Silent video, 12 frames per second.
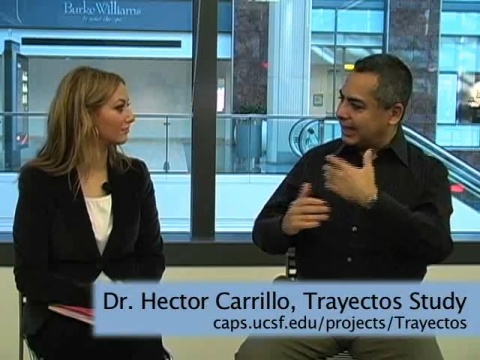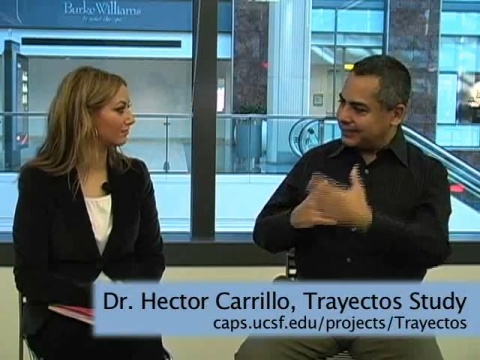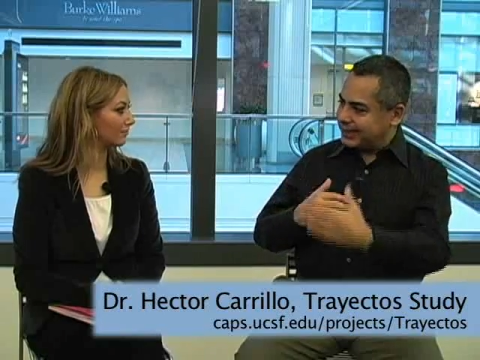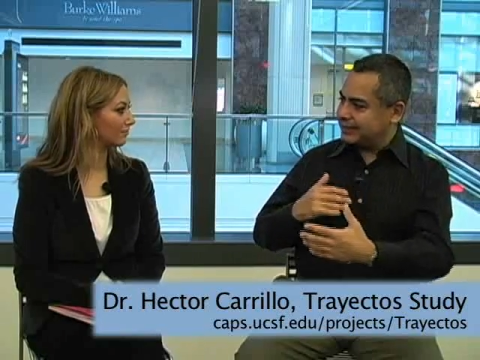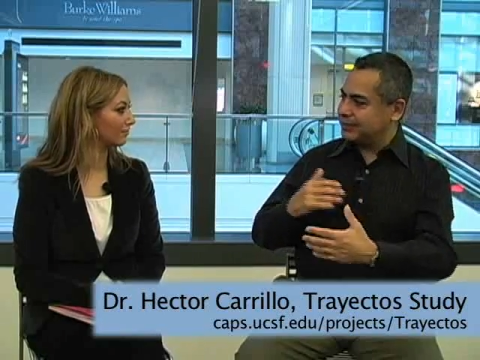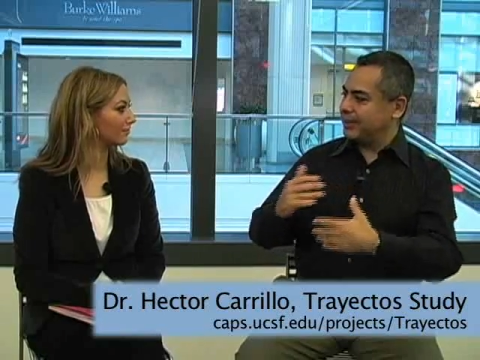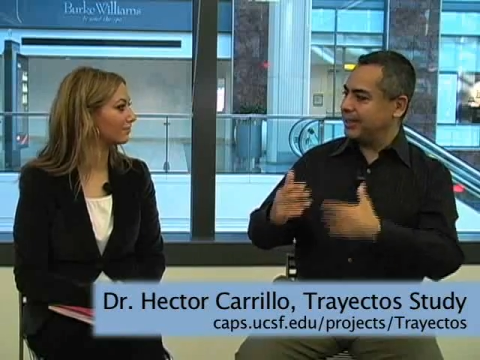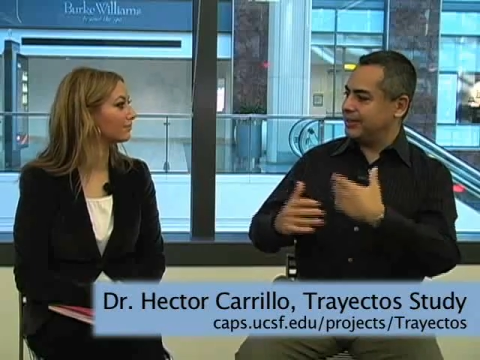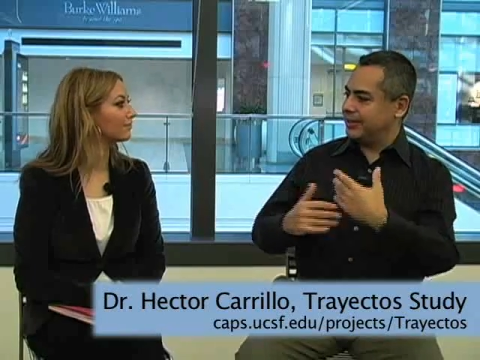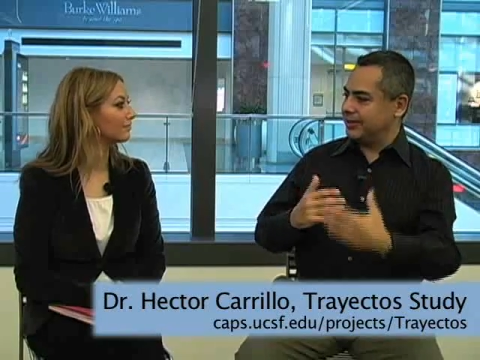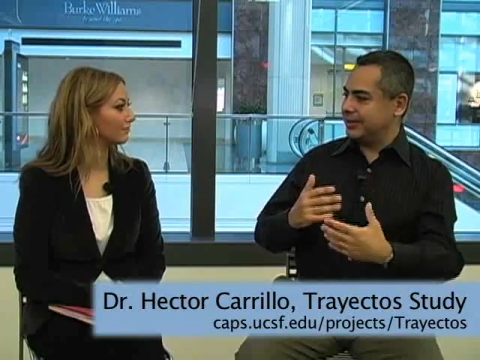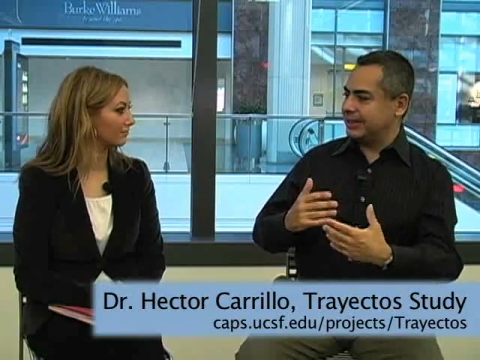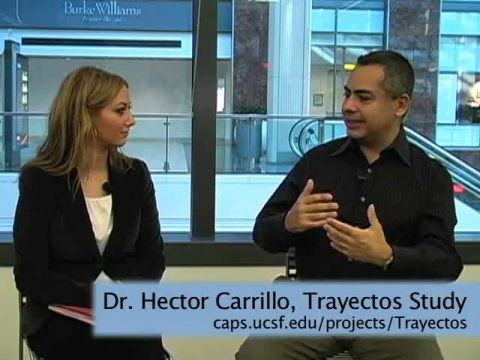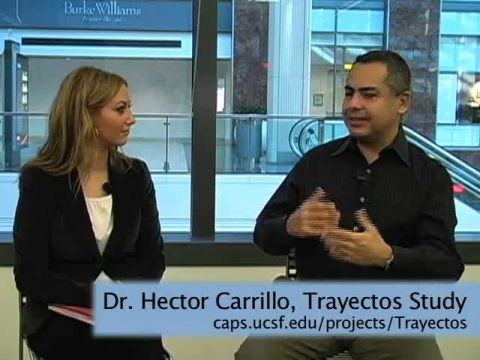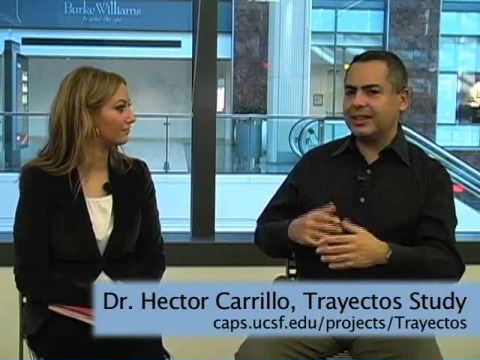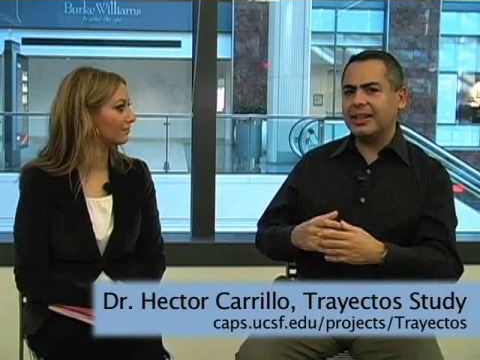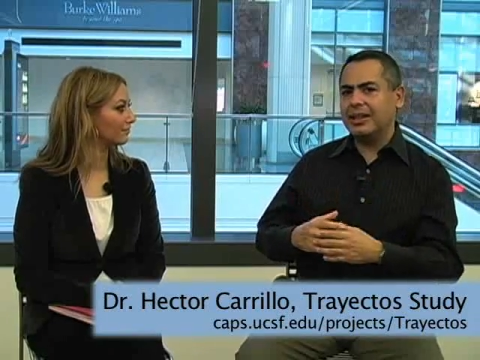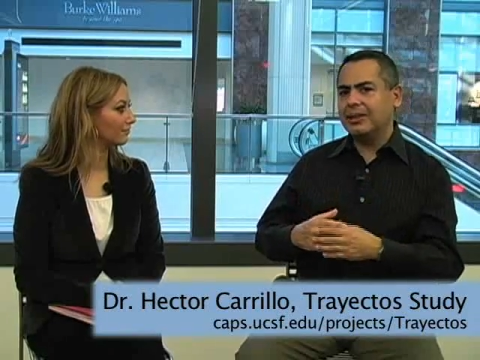Speaker 1: have sex with each other, etc.,
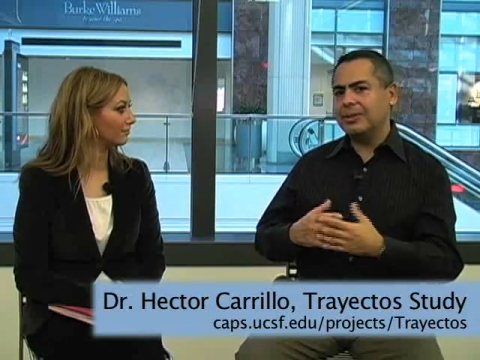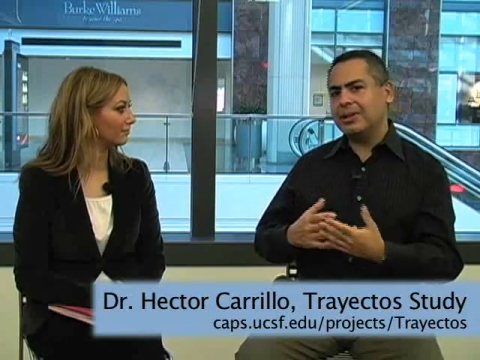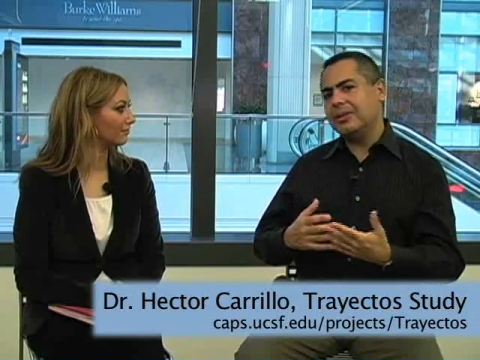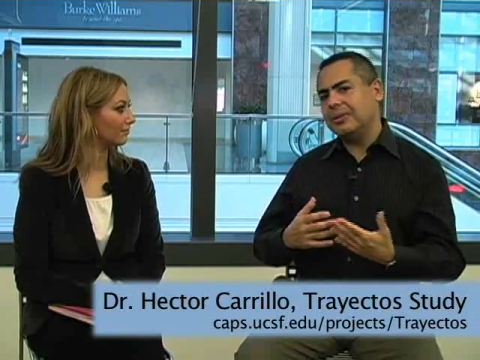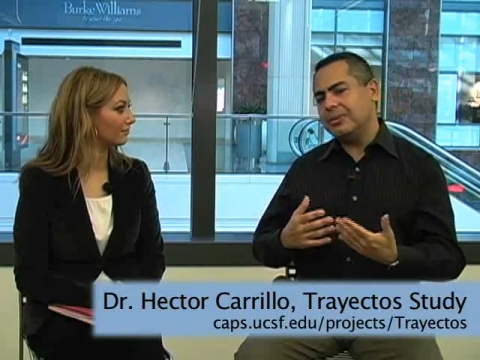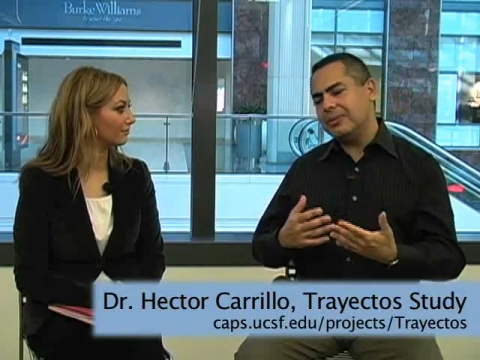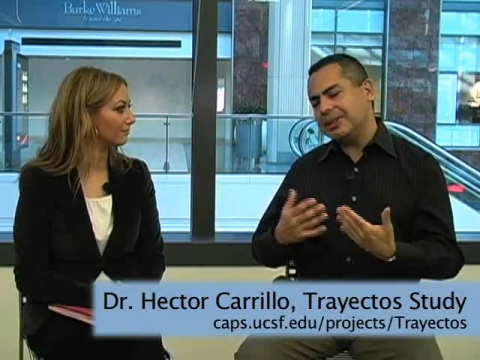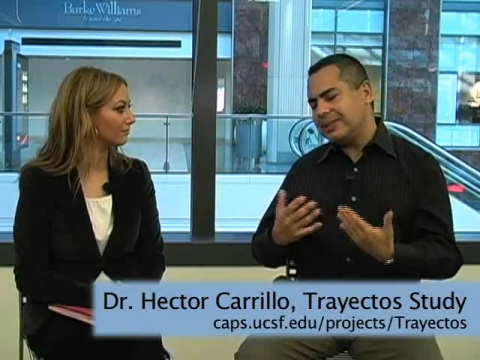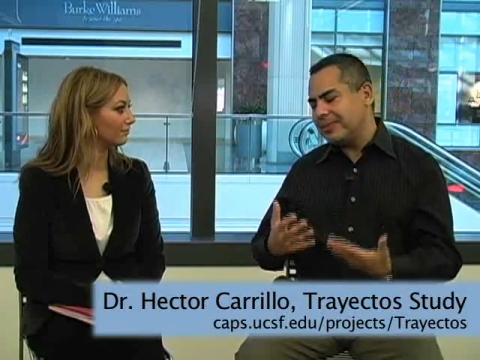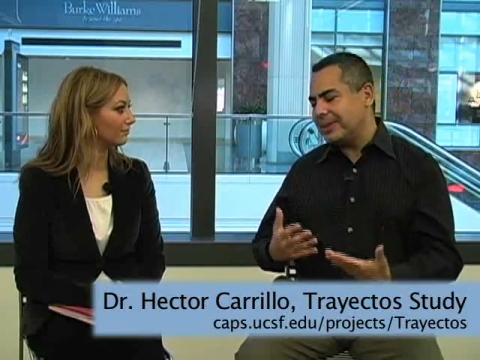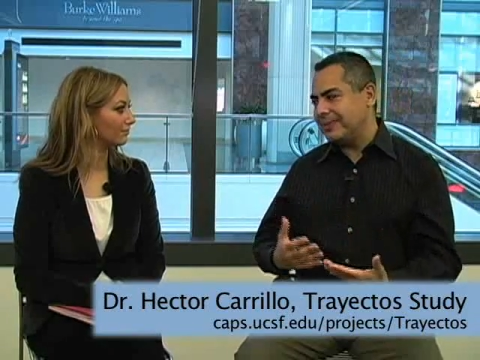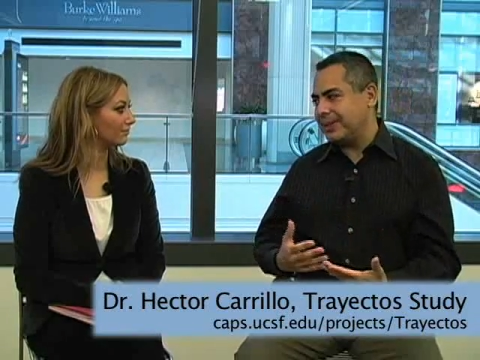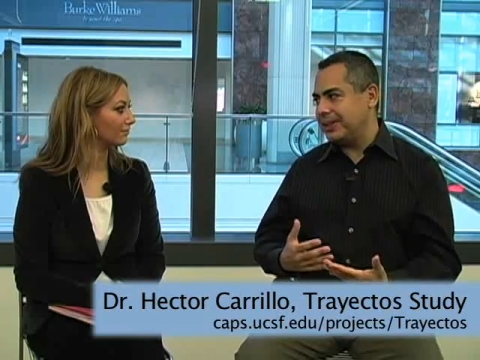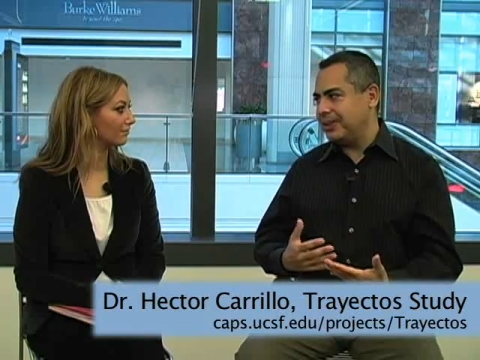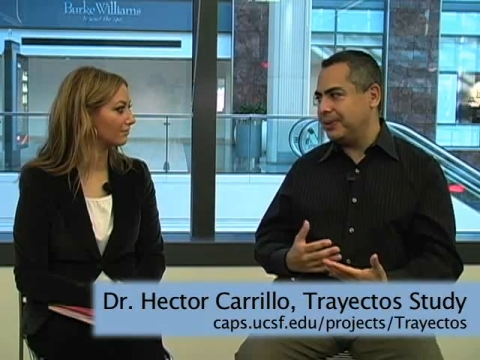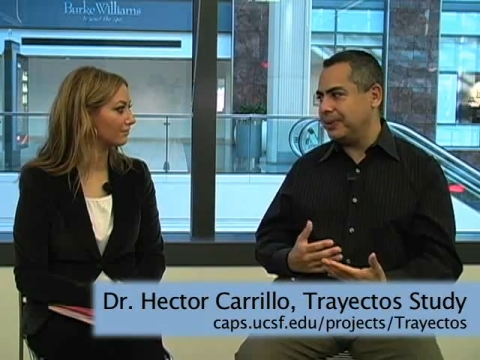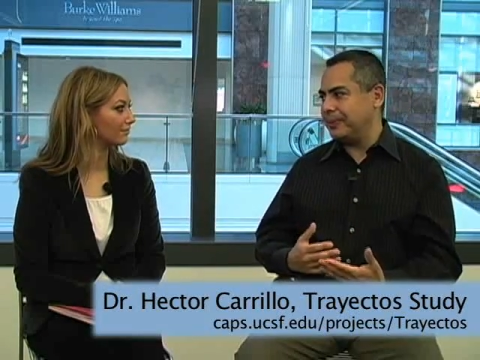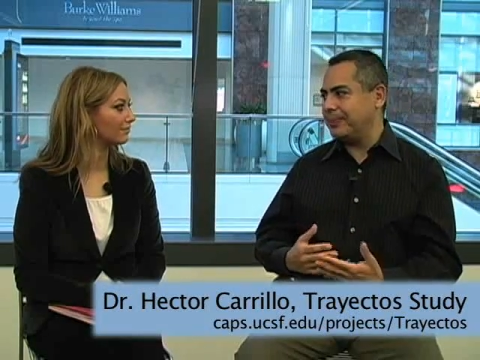was something very new.